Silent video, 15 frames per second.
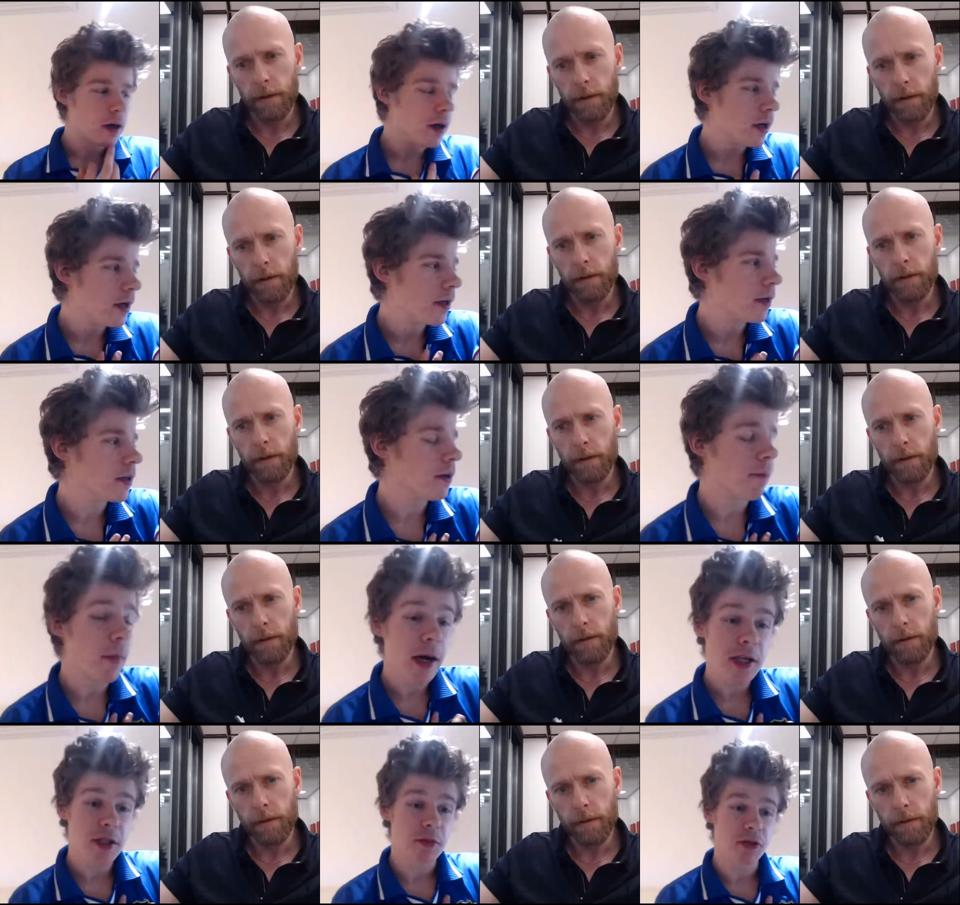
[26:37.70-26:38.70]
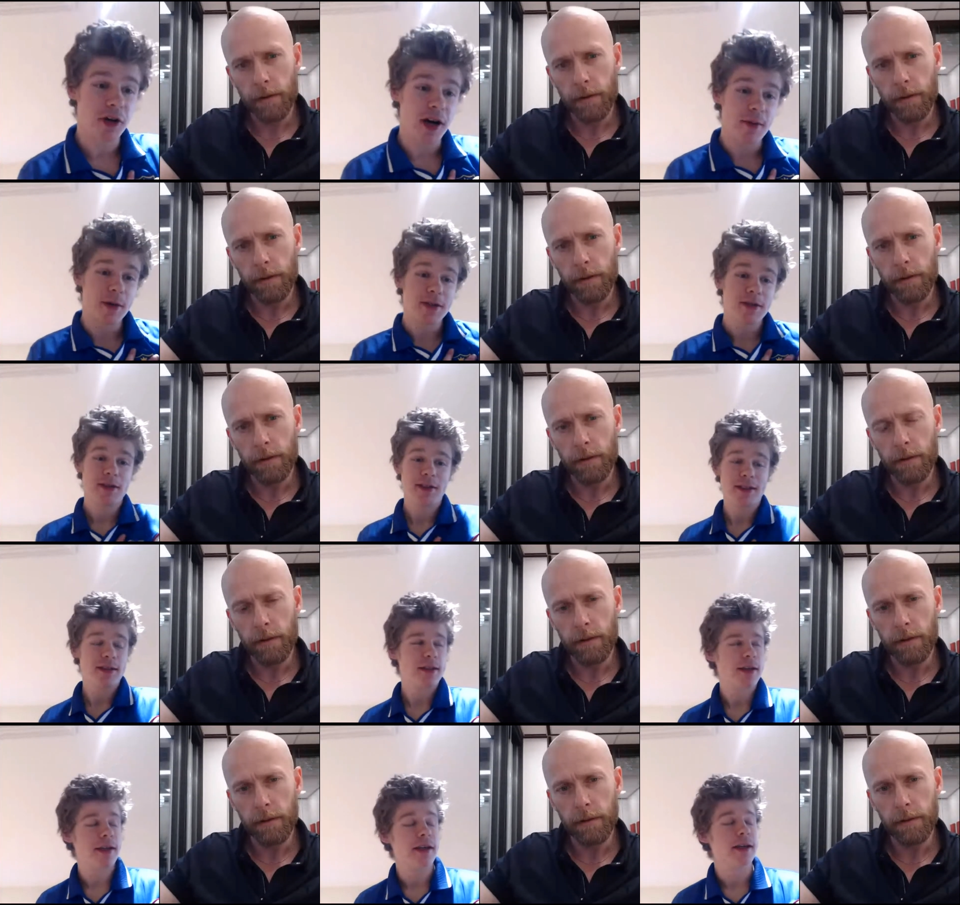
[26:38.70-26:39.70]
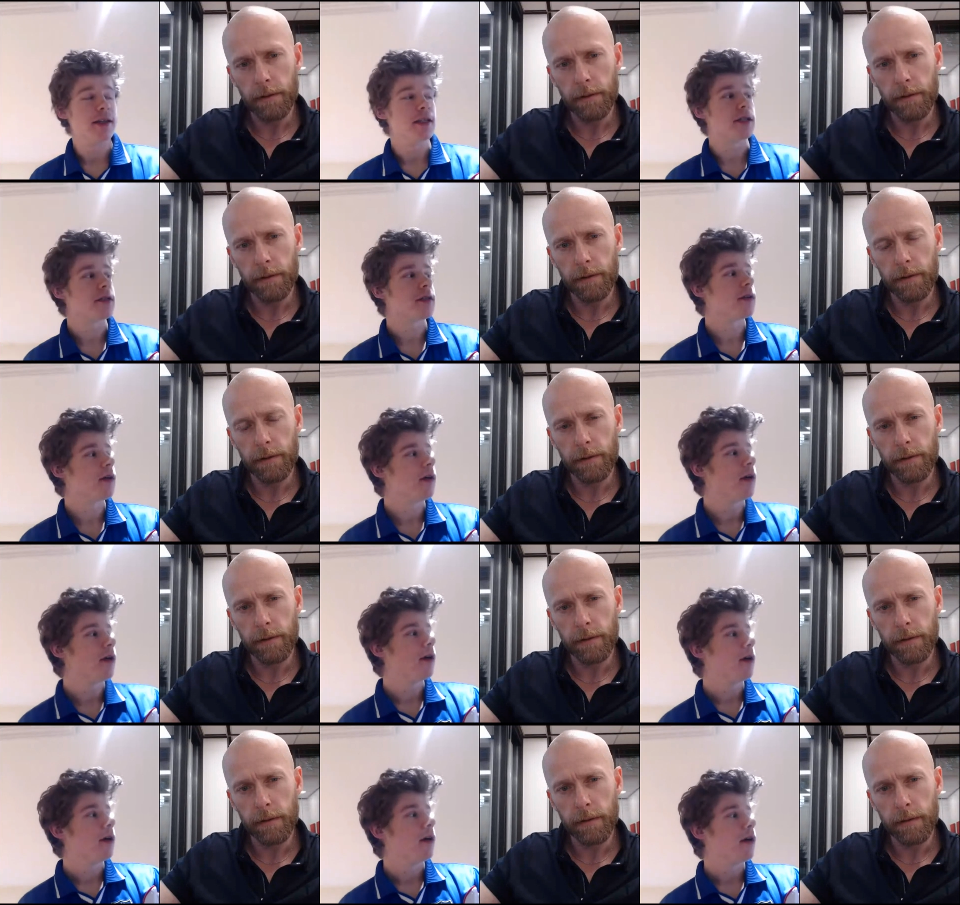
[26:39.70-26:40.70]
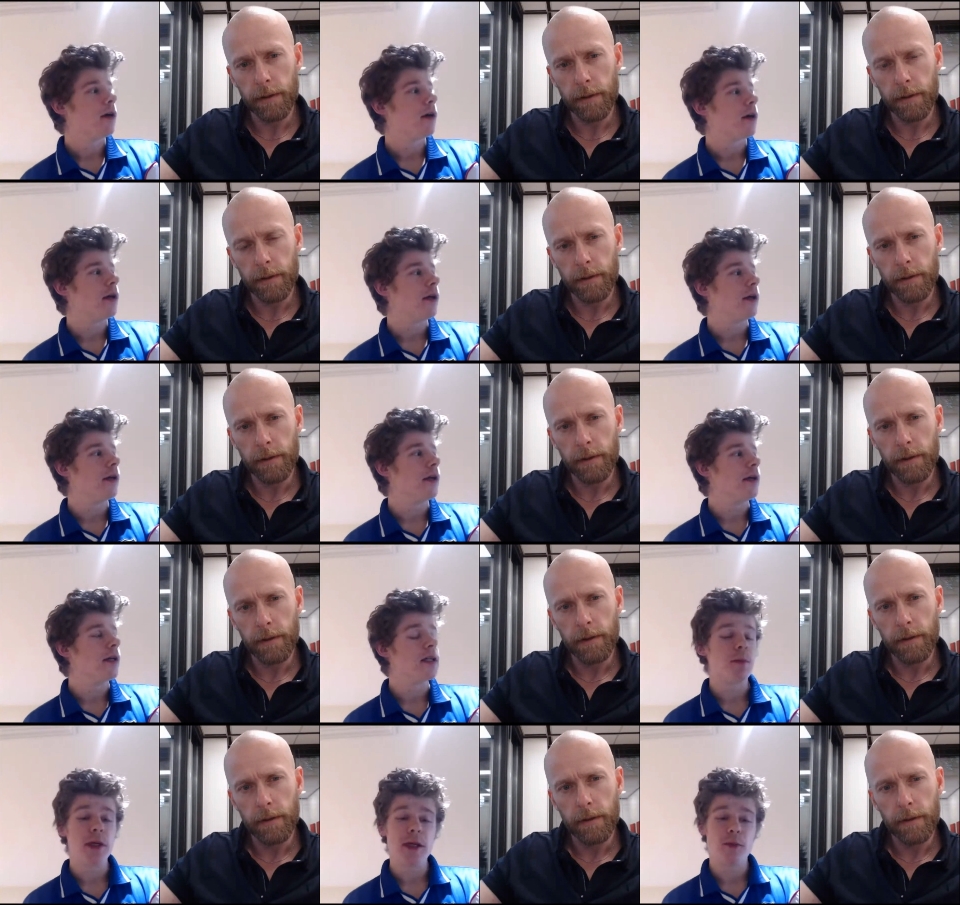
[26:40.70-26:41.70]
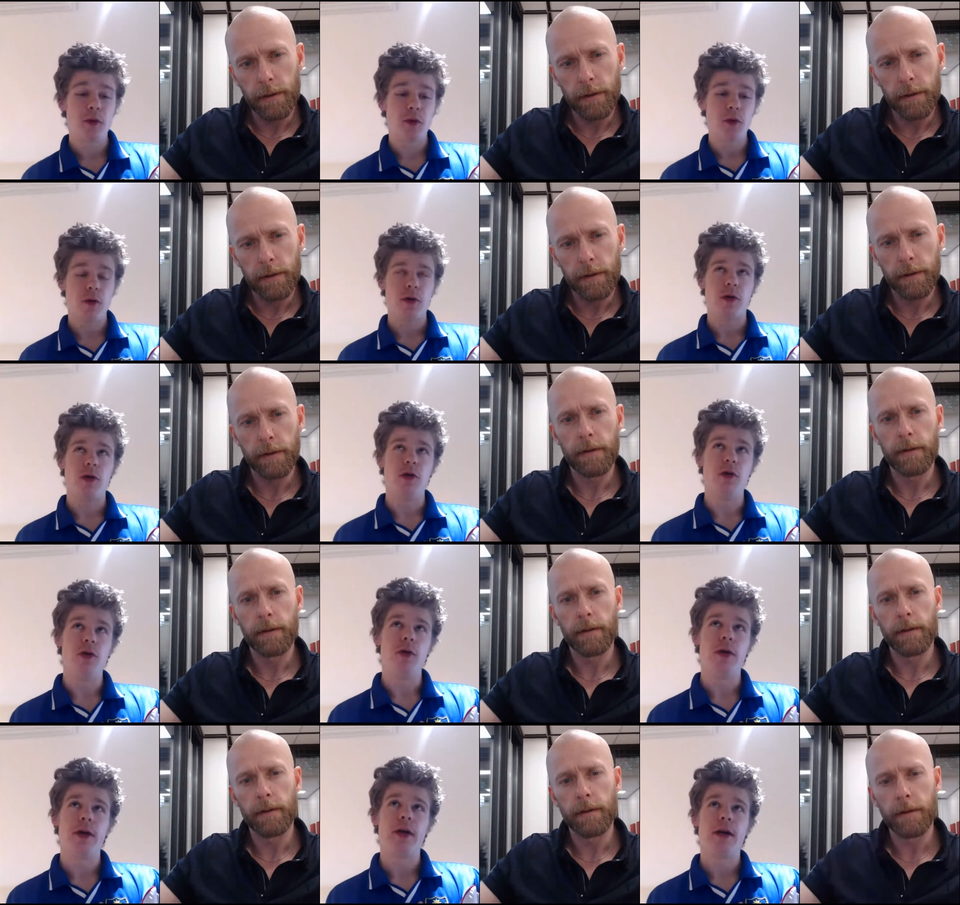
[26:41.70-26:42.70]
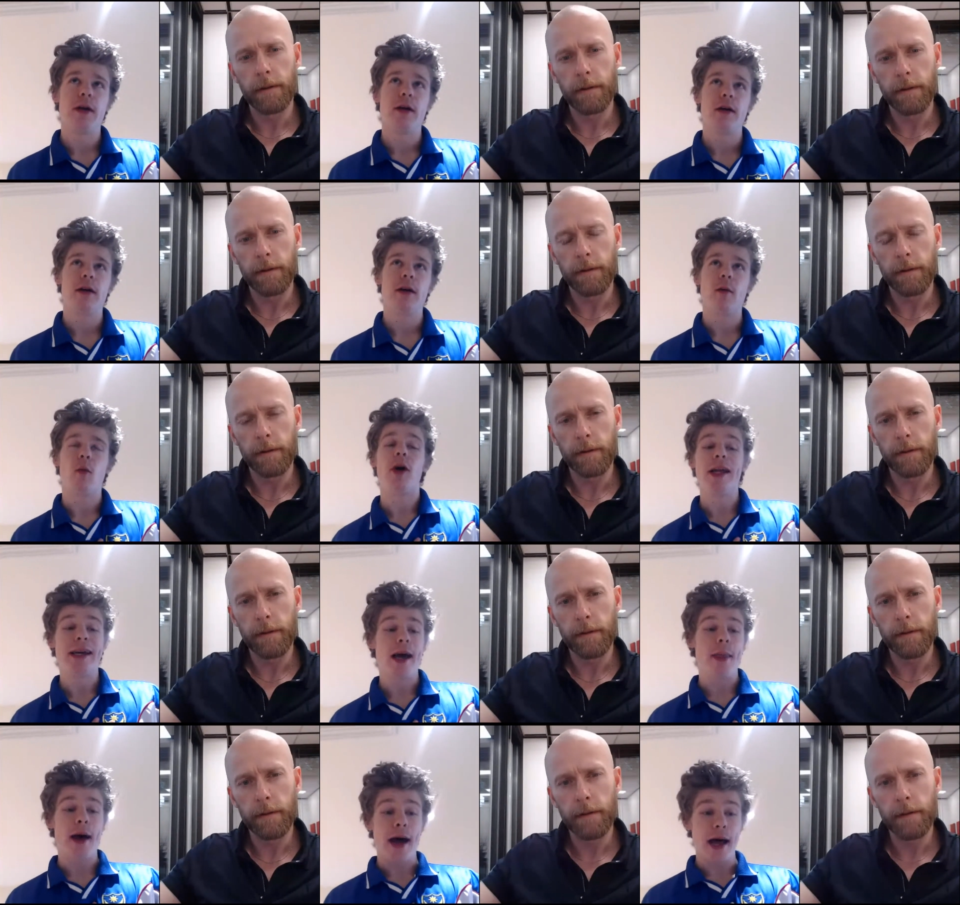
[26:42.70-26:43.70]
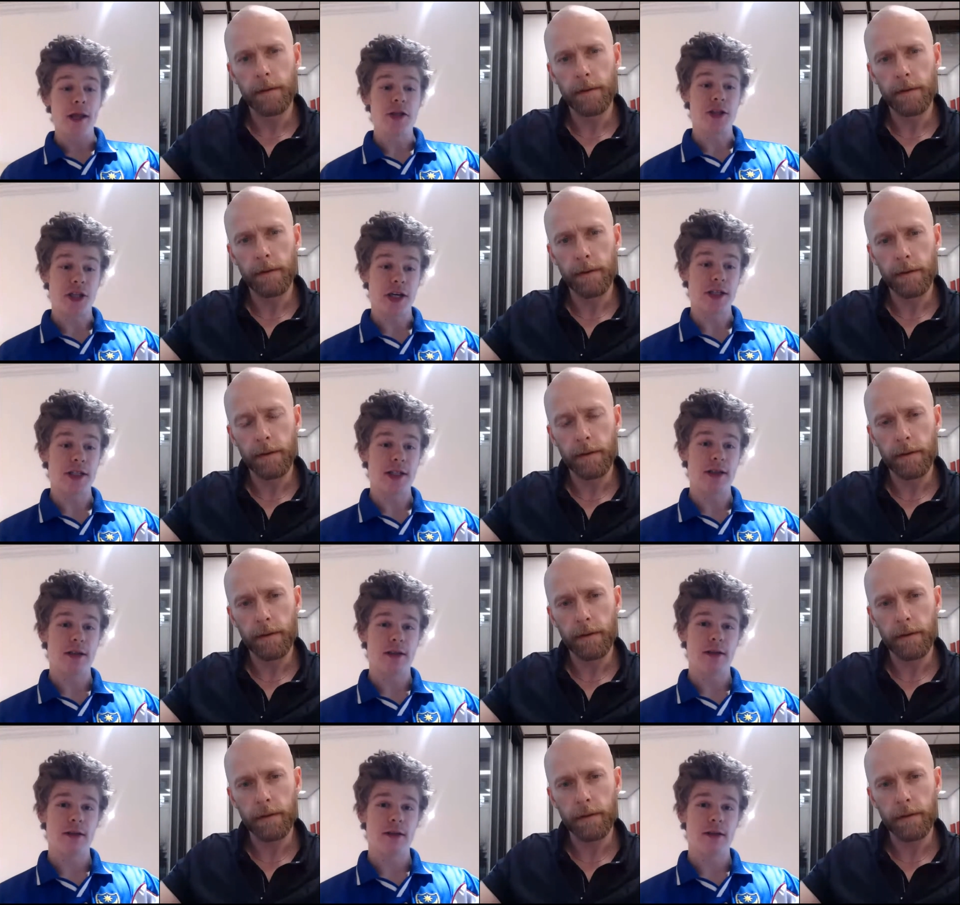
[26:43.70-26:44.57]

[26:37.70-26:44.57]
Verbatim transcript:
Speaker 1: Uh, my subscriber is is people who want to get their hands dirty.